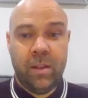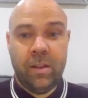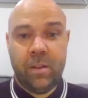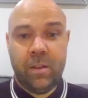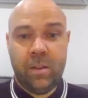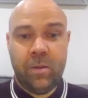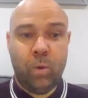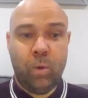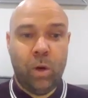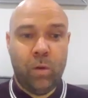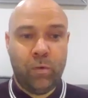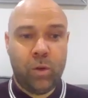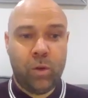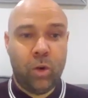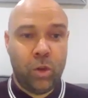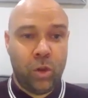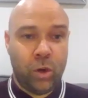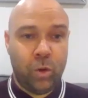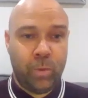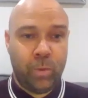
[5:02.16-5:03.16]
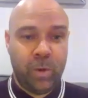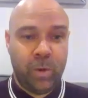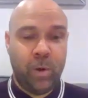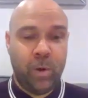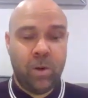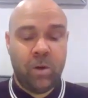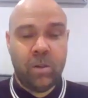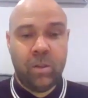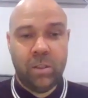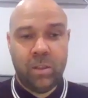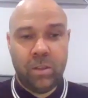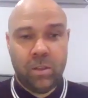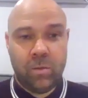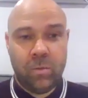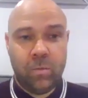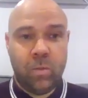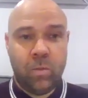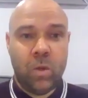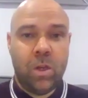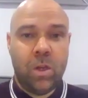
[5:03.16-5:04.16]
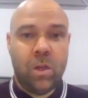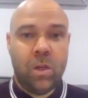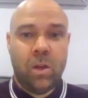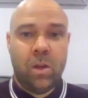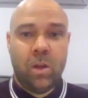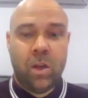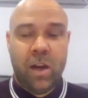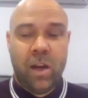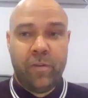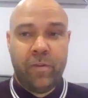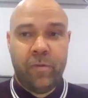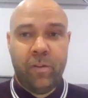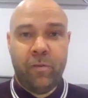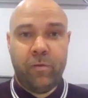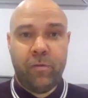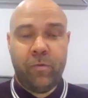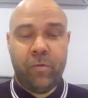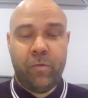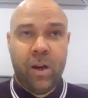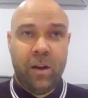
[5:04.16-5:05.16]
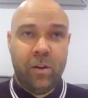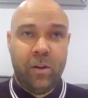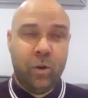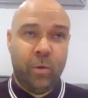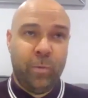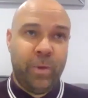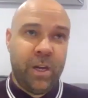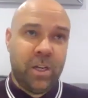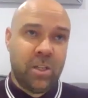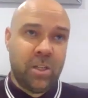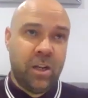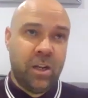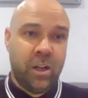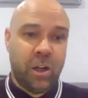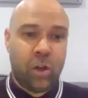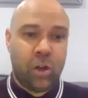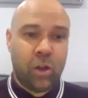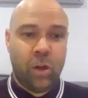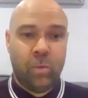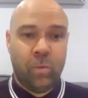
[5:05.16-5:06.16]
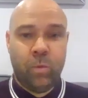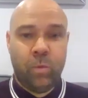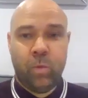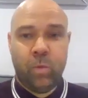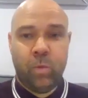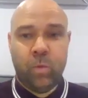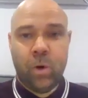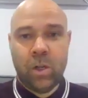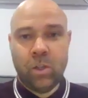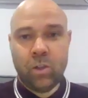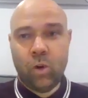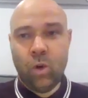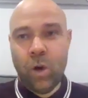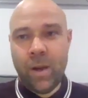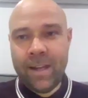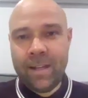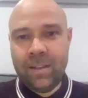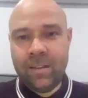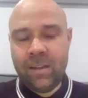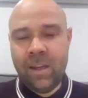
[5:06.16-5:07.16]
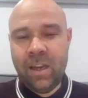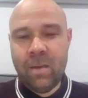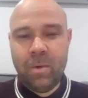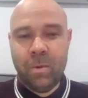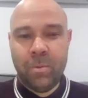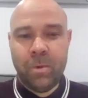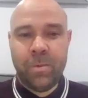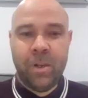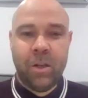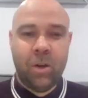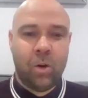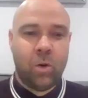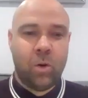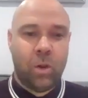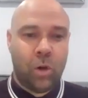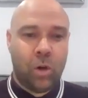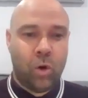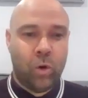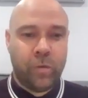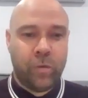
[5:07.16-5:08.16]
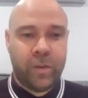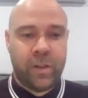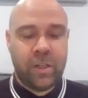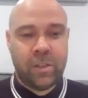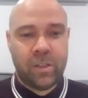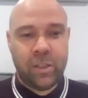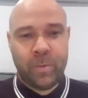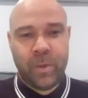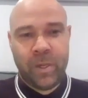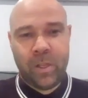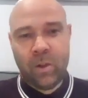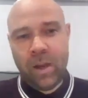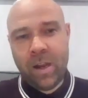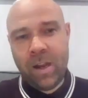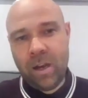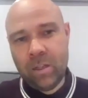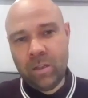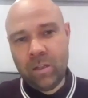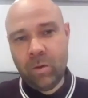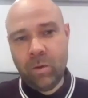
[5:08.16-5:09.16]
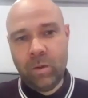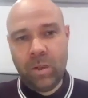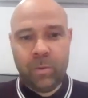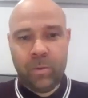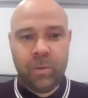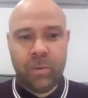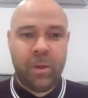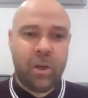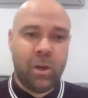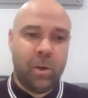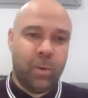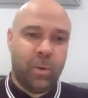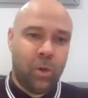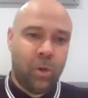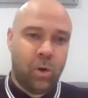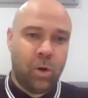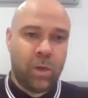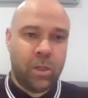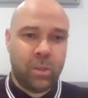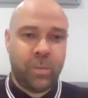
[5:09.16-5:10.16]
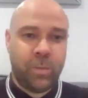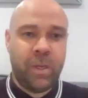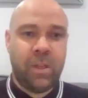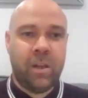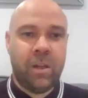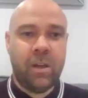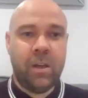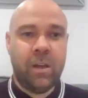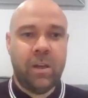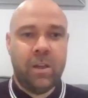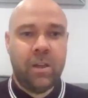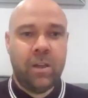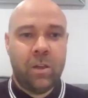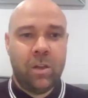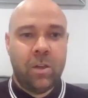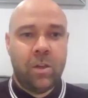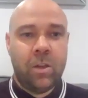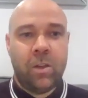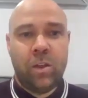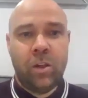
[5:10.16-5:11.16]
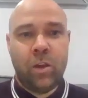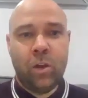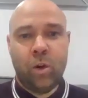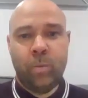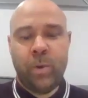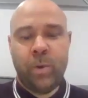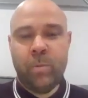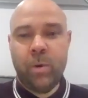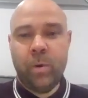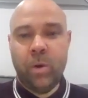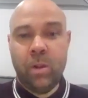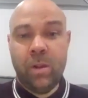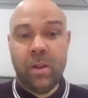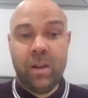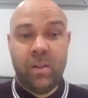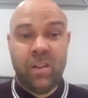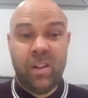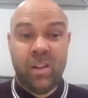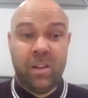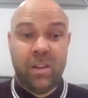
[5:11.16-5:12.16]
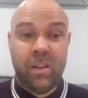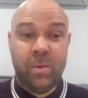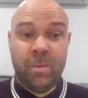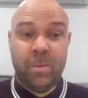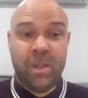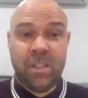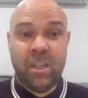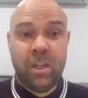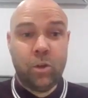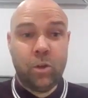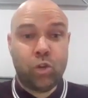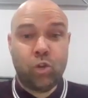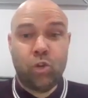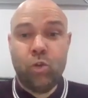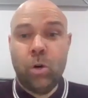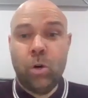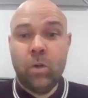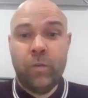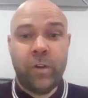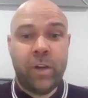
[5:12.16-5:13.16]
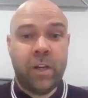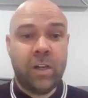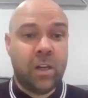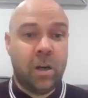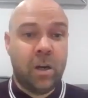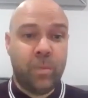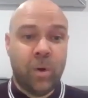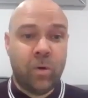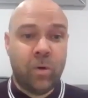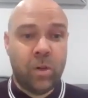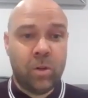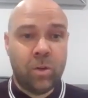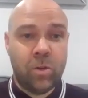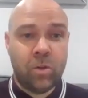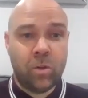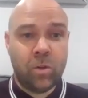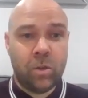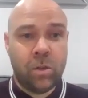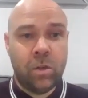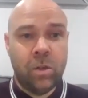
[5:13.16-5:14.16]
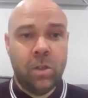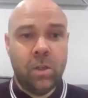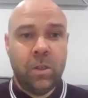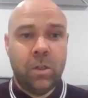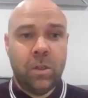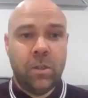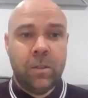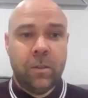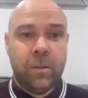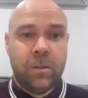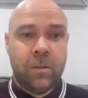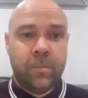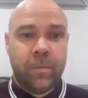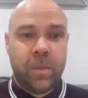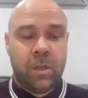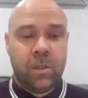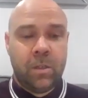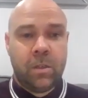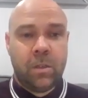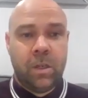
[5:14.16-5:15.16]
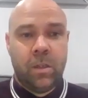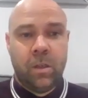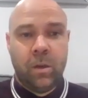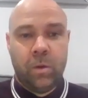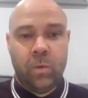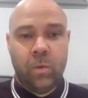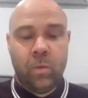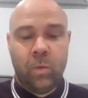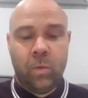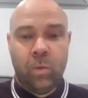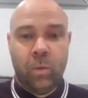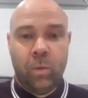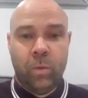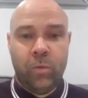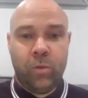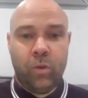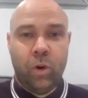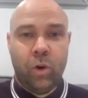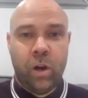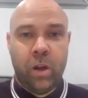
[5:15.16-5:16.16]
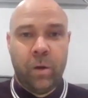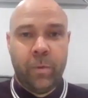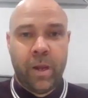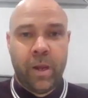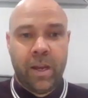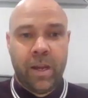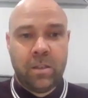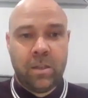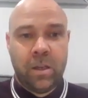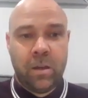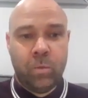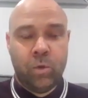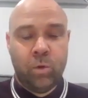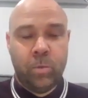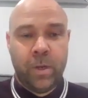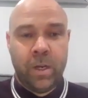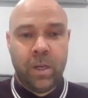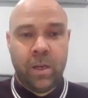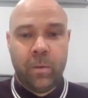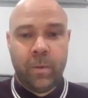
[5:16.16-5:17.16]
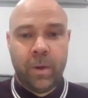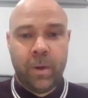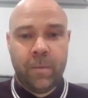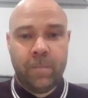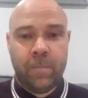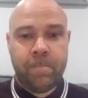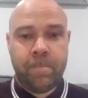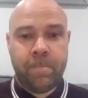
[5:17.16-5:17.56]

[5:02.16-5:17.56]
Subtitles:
they have got young people, and if a young person in the club has got an idea but maybe not got the confidence to speak to an adult, they can maybe come along and speak to the young people that they maybe see at school, for example, So that's kind of what we've got in our heads at the moment anyway.